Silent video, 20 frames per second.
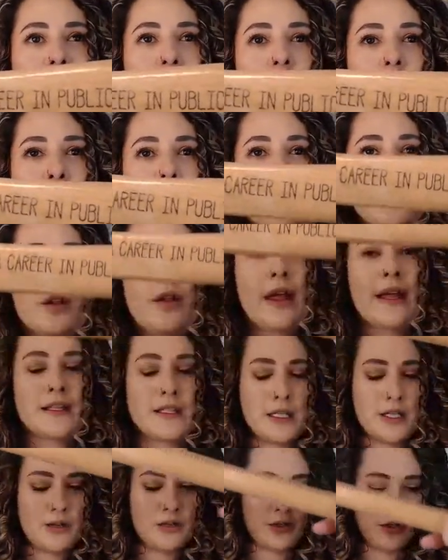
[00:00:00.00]
Hopefully you
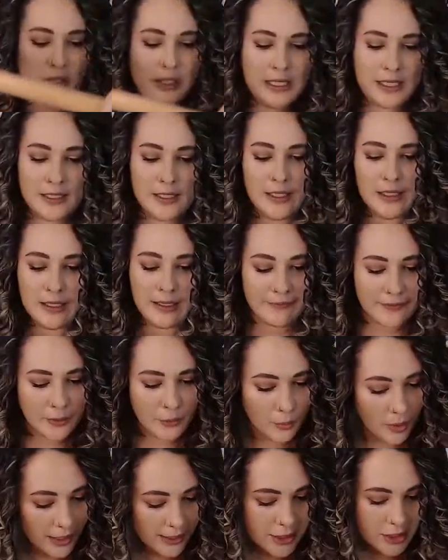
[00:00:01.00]
liked it, learned it. If
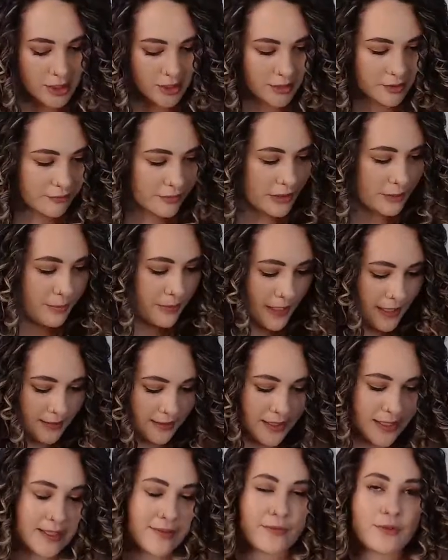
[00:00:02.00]
you watch it on the
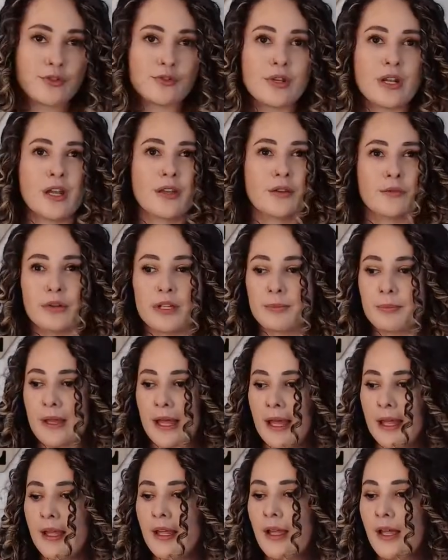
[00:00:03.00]
replay, thanks for joining on the
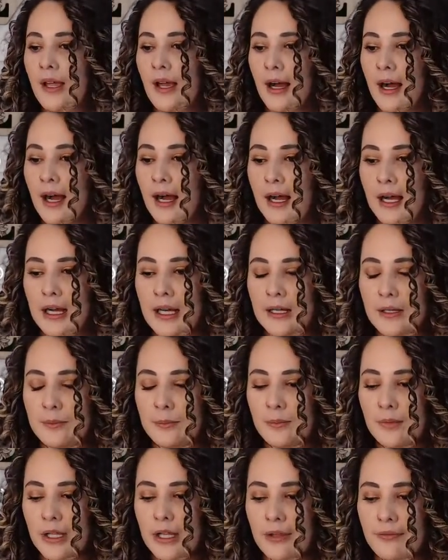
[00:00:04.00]
replay.
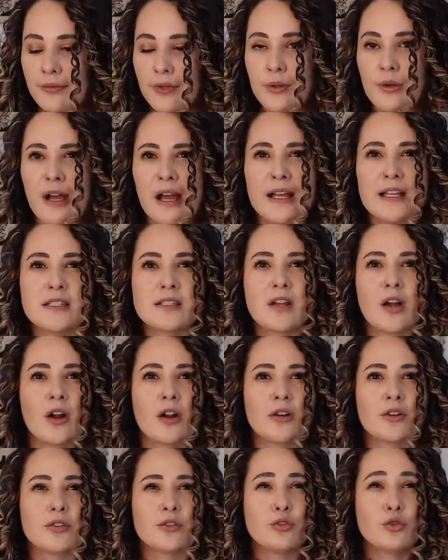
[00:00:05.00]
If you guys
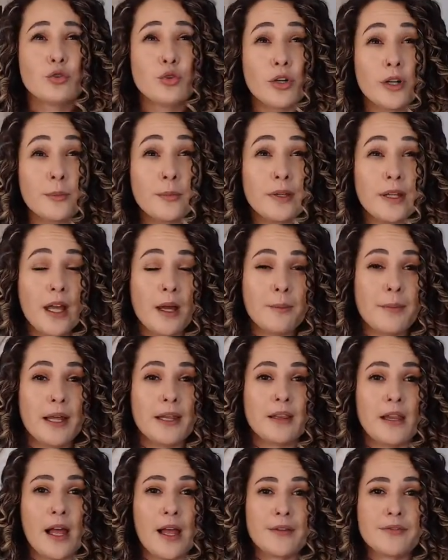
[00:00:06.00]
are normally on
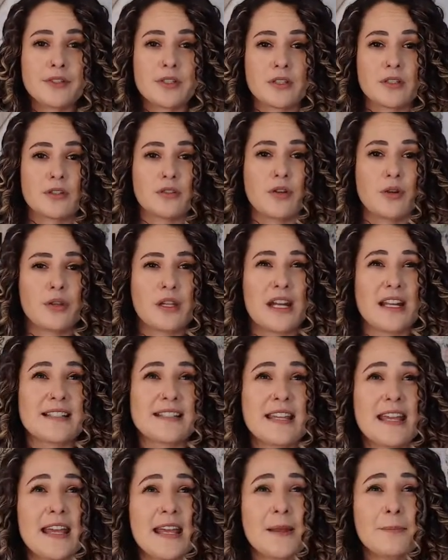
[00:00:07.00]
my lives, you know that I
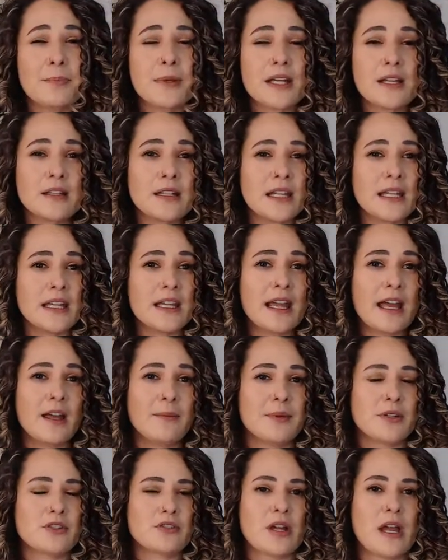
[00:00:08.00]
typically
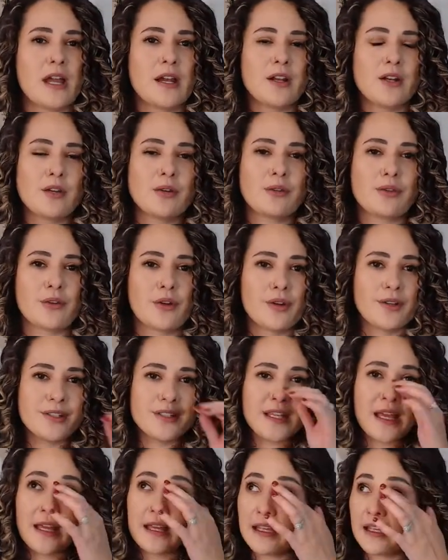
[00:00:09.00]
have been trying to do
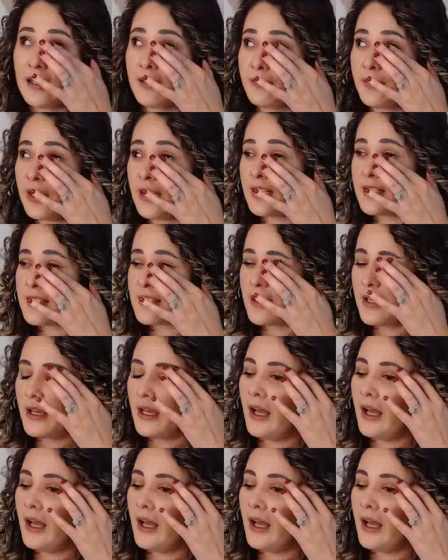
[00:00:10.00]
Thursday evenings.